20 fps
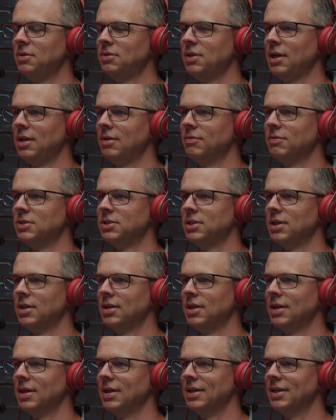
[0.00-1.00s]
Thank you for
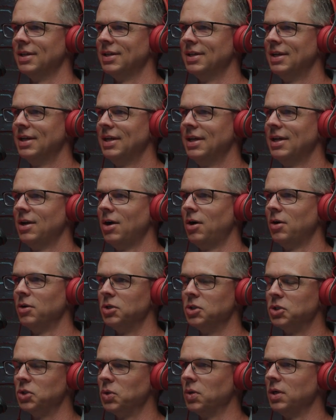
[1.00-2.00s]
sharing all
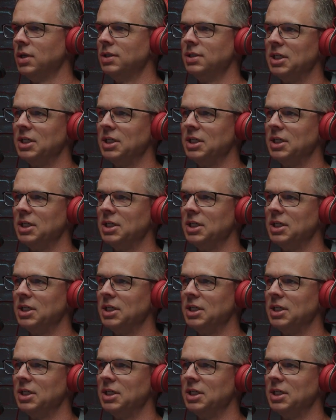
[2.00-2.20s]
your stories